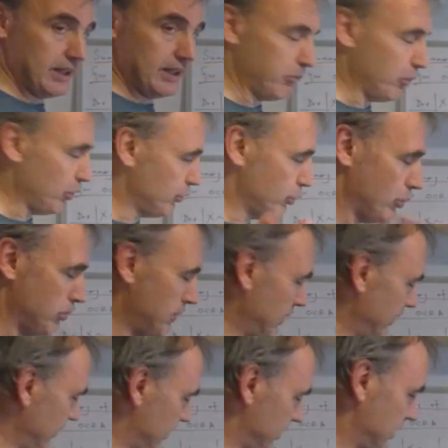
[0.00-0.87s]
I'm not talking
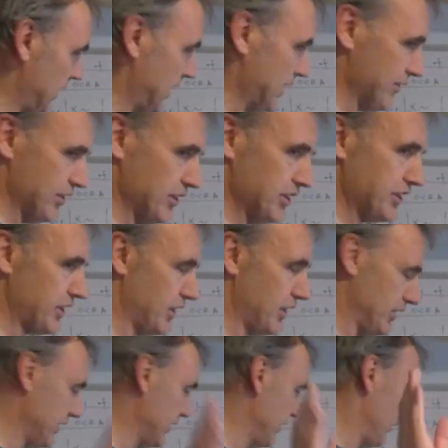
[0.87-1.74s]
about the cloudy
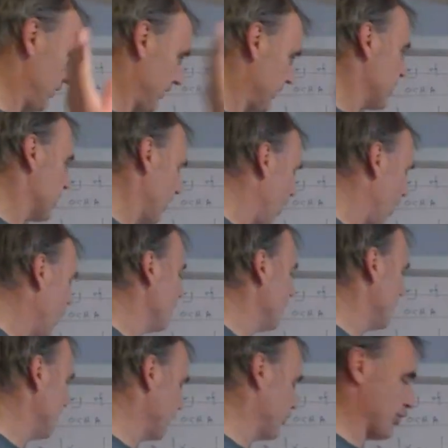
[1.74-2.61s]
skies.
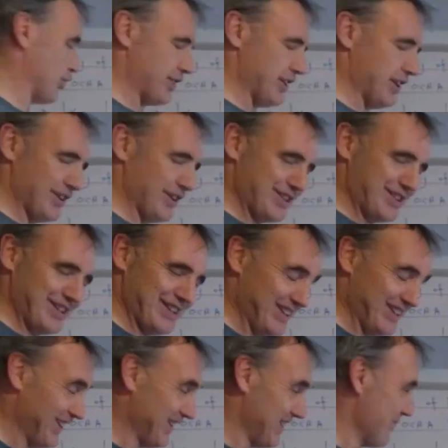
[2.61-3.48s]
Hopefully you've got the
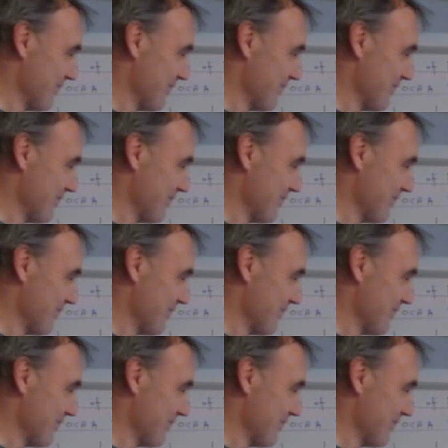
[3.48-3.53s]
idea.